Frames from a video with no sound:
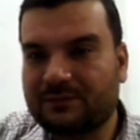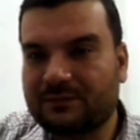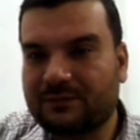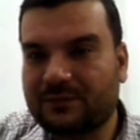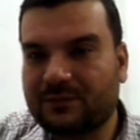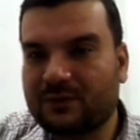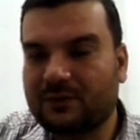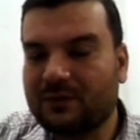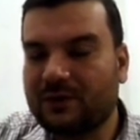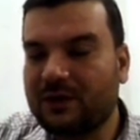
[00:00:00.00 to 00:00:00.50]

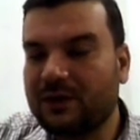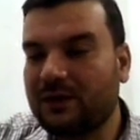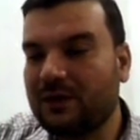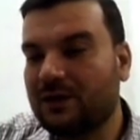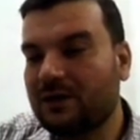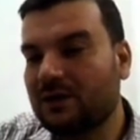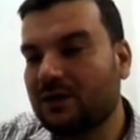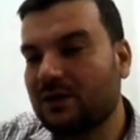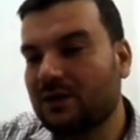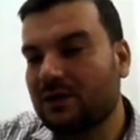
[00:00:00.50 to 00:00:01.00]
Okay,
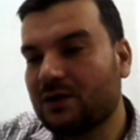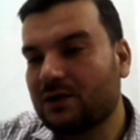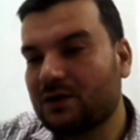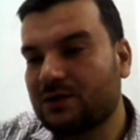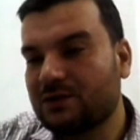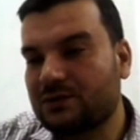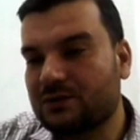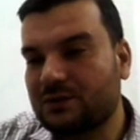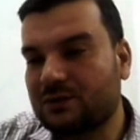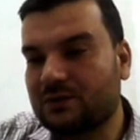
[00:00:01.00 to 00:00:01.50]

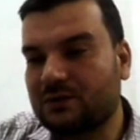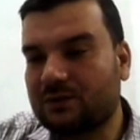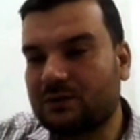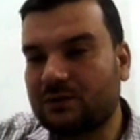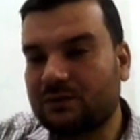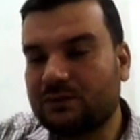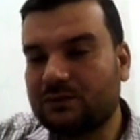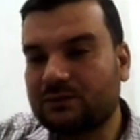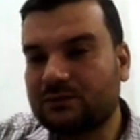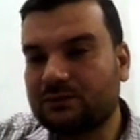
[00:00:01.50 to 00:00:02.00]
so
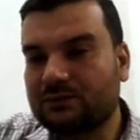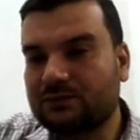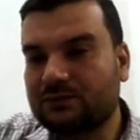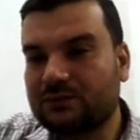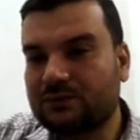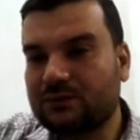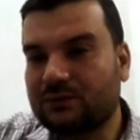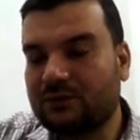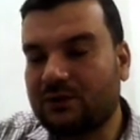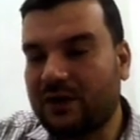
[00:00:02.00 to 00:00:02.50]

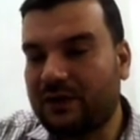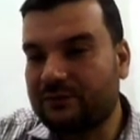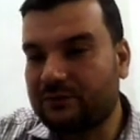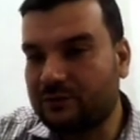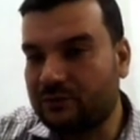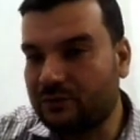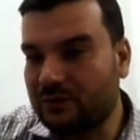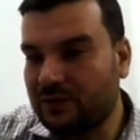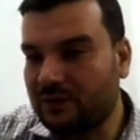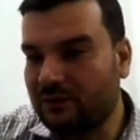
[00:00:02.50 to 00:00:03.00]
you have
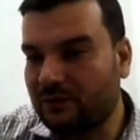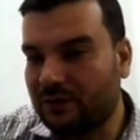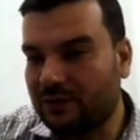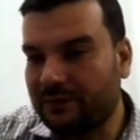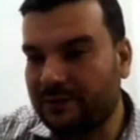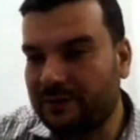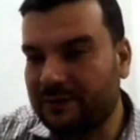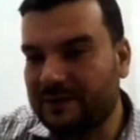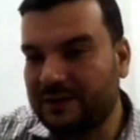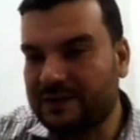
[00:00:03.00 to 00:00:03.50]
to do it. What
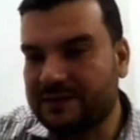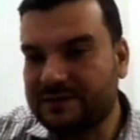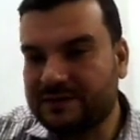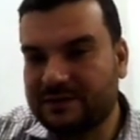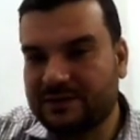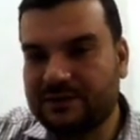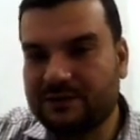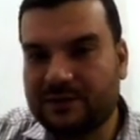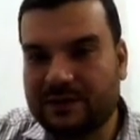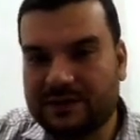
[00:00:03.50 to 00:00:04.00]
will be the
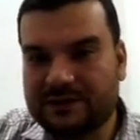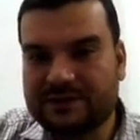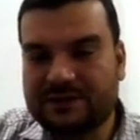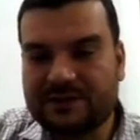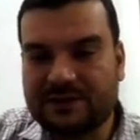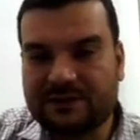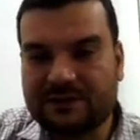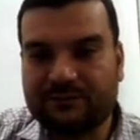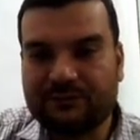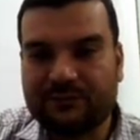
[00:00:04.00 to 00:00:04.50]
answer? You can
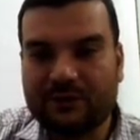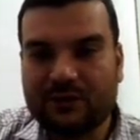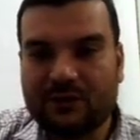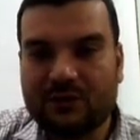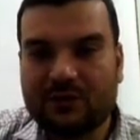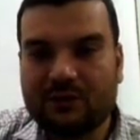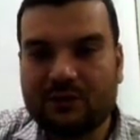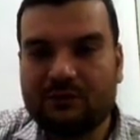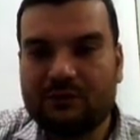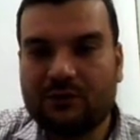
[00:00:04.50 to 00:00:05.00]
see.
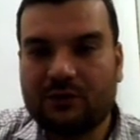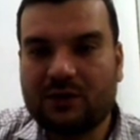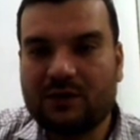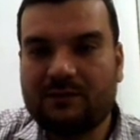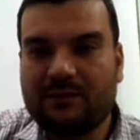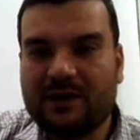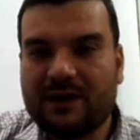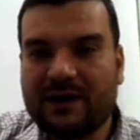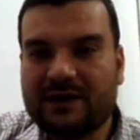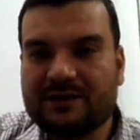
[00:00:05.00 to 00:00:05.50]

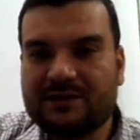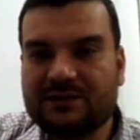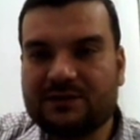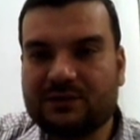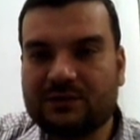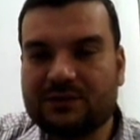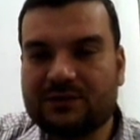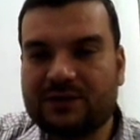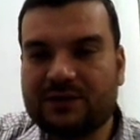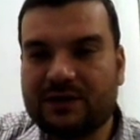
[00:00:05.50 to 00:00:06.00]
Floramma had
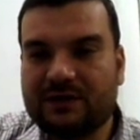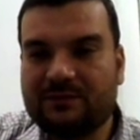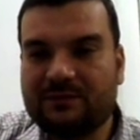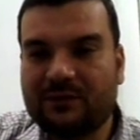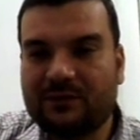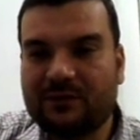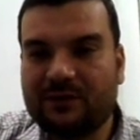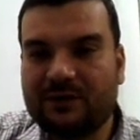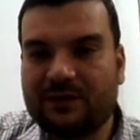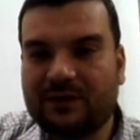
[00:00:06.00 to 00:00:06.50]
sold 10
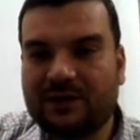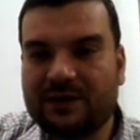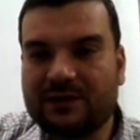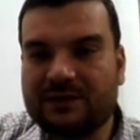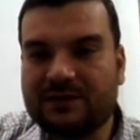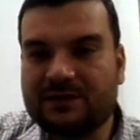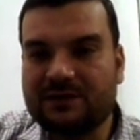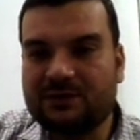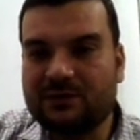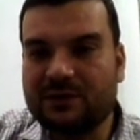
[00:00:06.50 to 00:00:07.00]
prawn
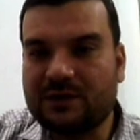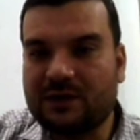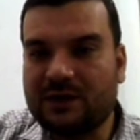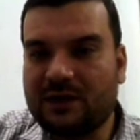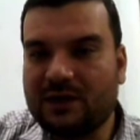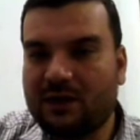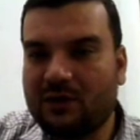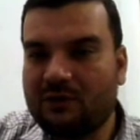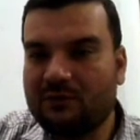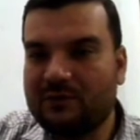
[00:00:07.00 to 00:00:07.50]
kg today.
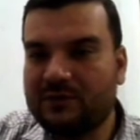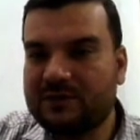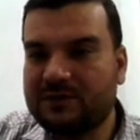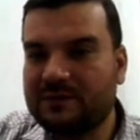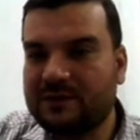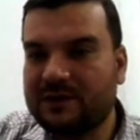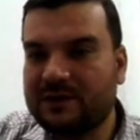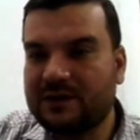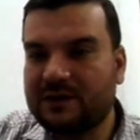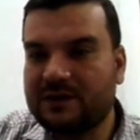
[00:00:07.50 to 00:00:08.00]
How much
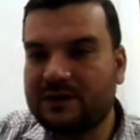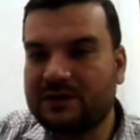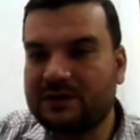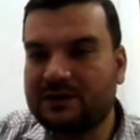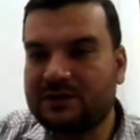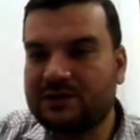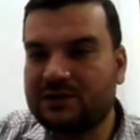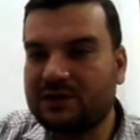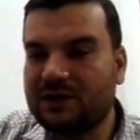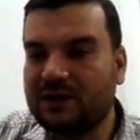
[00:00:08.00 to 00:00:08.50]
money did
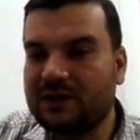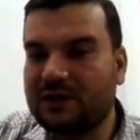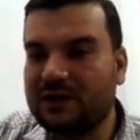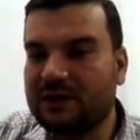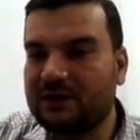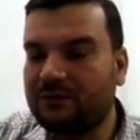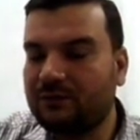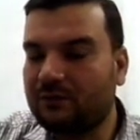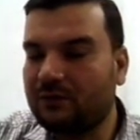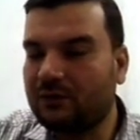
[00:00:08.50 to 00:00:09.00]
she
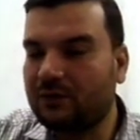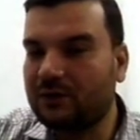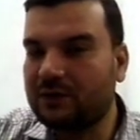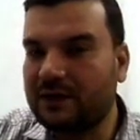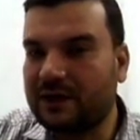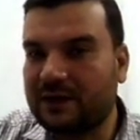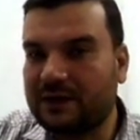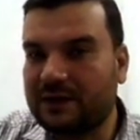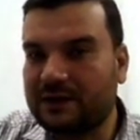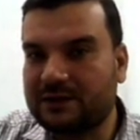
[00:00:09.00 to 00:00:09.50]
get for
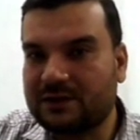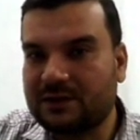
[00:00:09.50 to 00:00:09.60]
that?